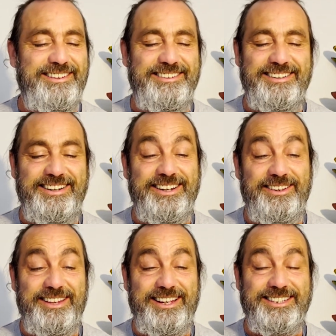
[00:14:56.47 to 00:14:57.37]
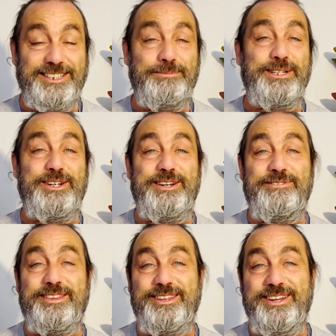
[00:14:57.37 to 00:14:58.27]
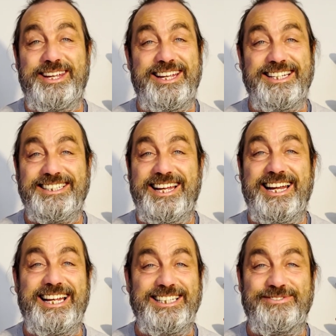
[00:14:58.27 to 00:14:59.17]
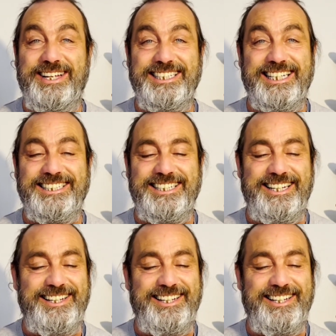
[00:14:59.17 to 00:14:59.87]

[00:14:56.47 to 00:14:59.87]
I know that because I've been doing it for 30 years and it is fantastic.